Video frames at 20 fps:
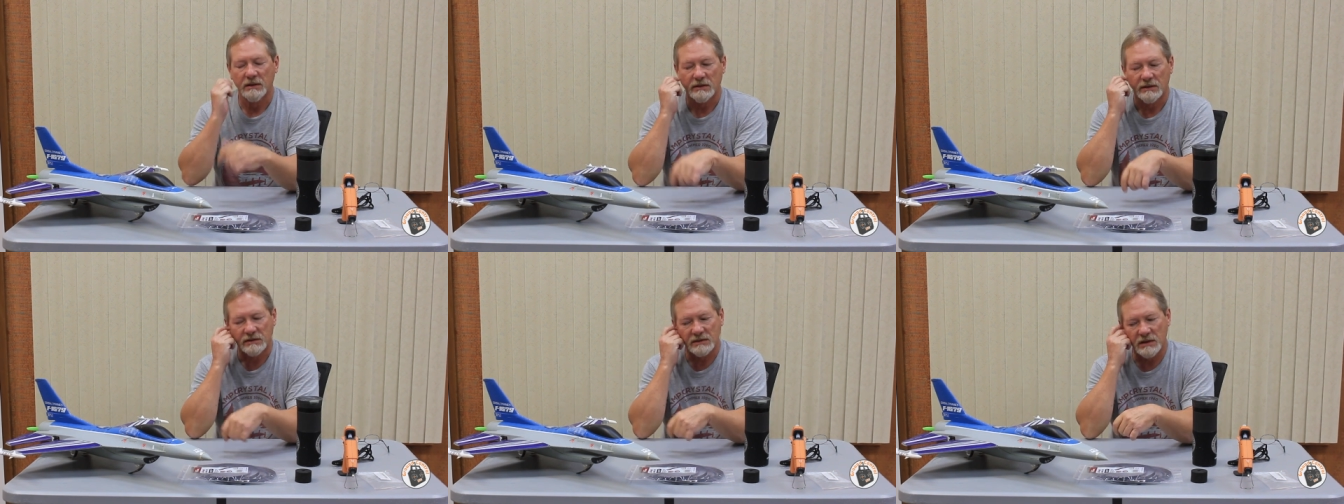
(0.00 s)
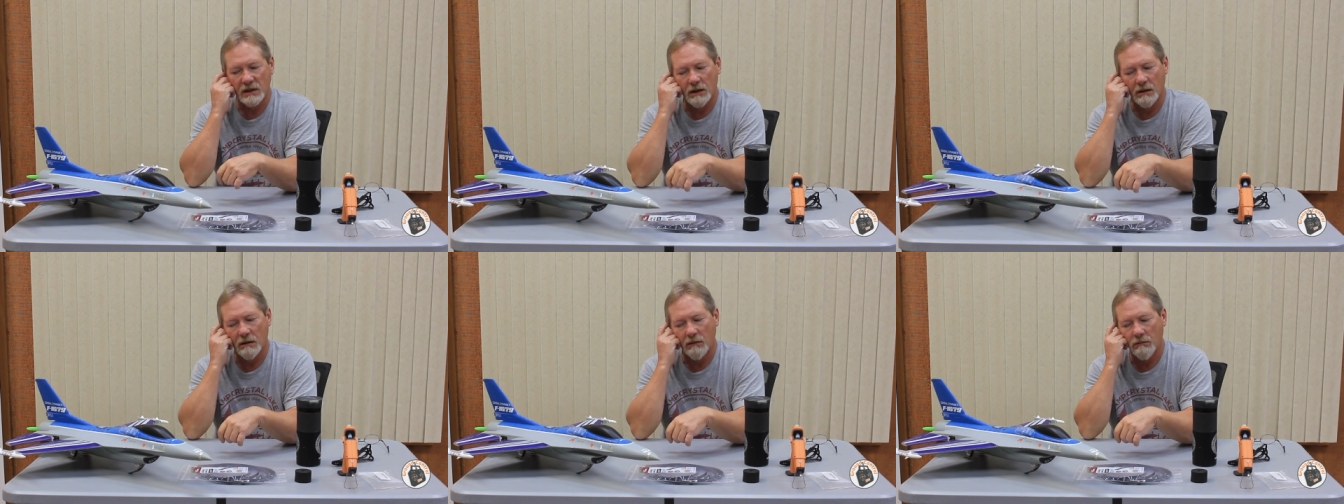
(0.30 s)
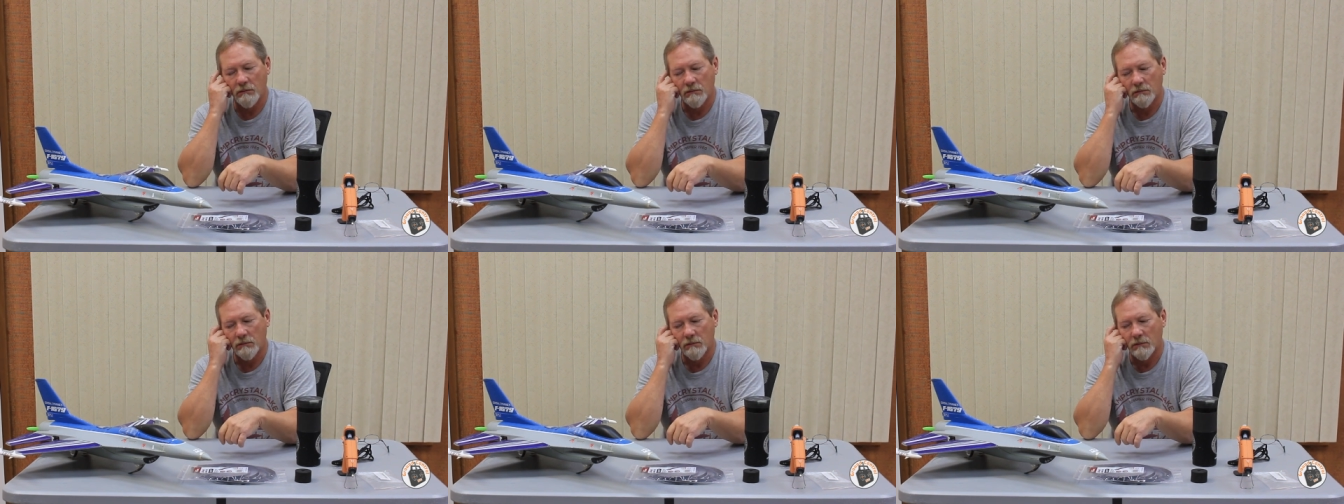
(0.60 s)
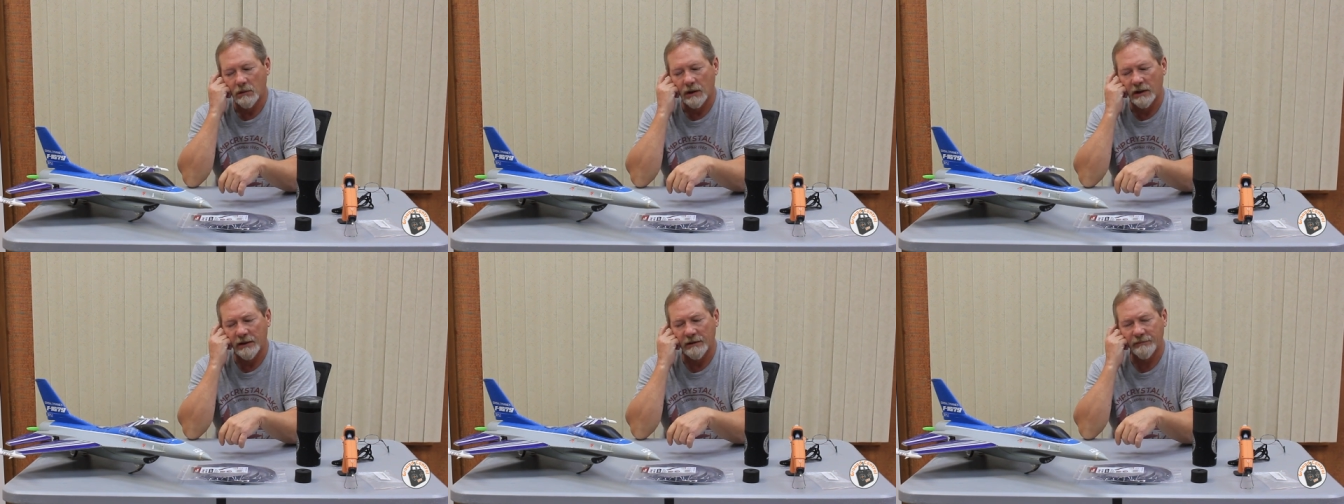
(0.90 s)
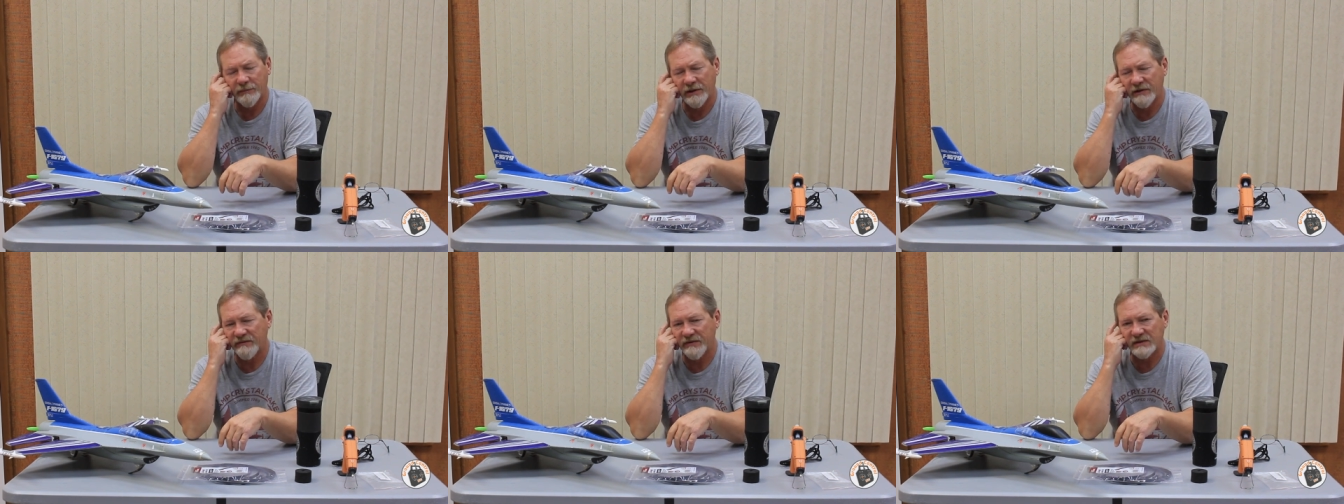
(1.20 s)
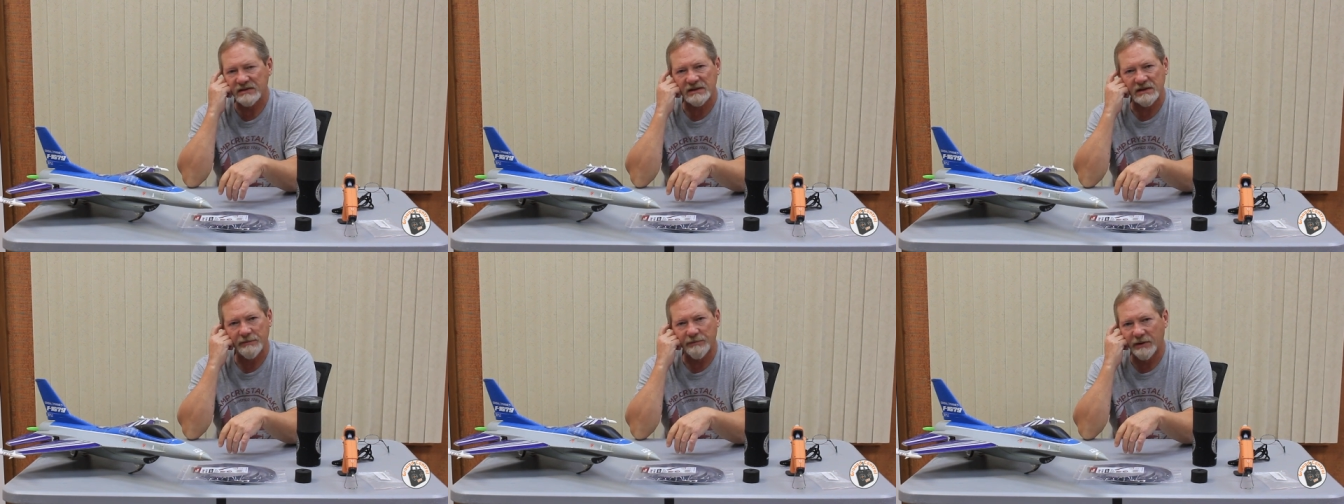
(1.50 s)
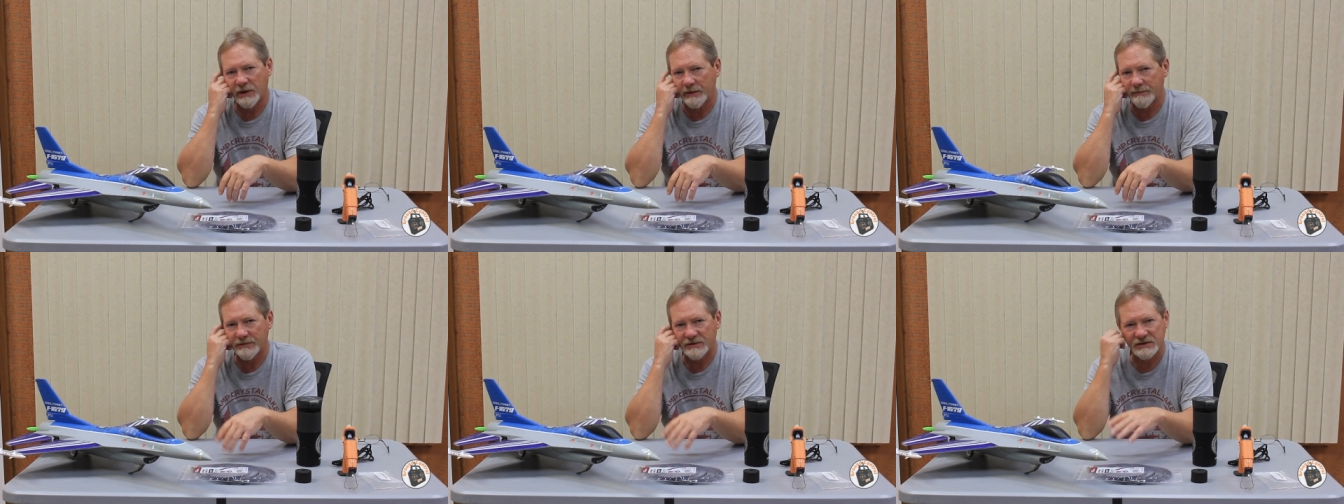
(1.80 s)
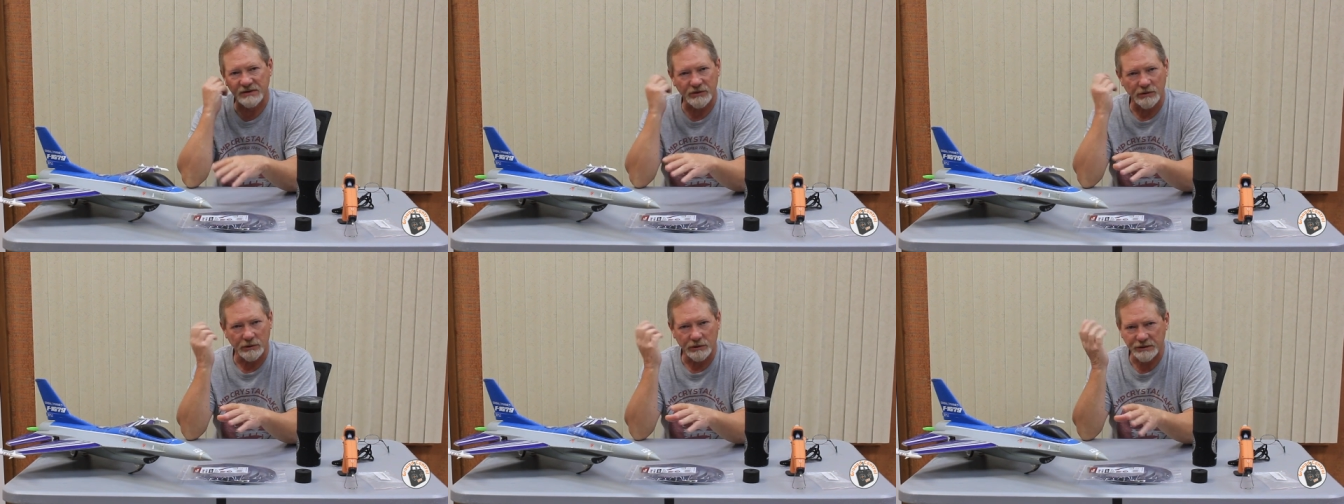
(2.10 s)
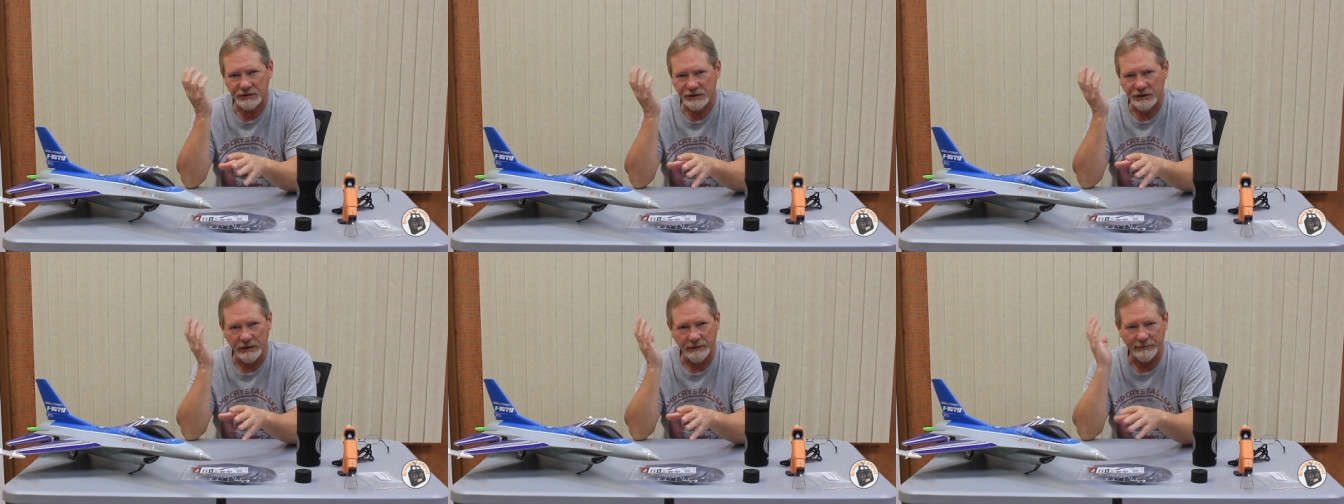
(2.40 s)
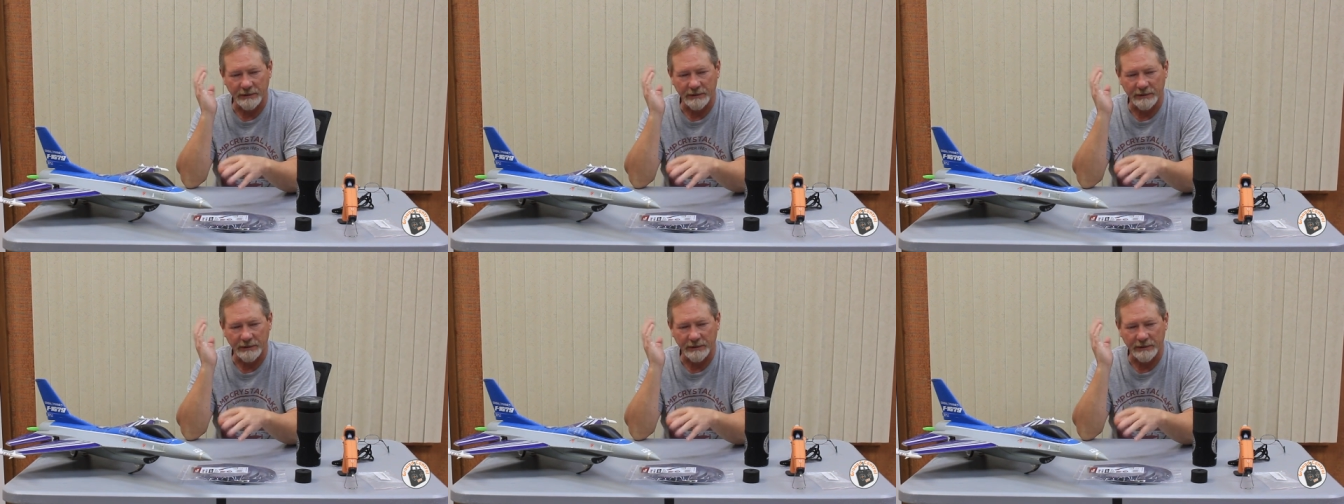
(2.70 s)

So, and PVC pipe is dirt cheap.